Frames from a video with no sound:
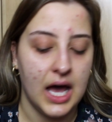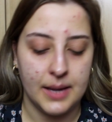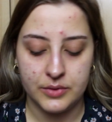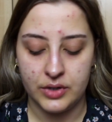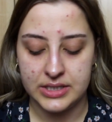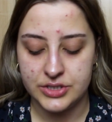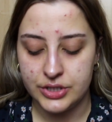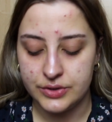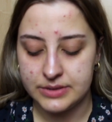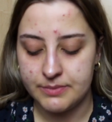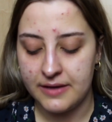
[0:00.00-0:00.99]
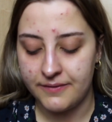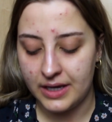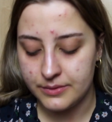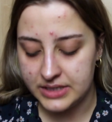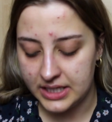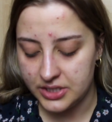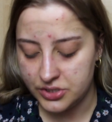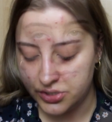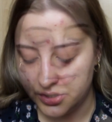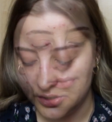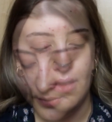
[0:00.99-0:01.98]
I'm going to use my
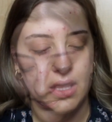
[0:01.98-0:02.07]
foundation.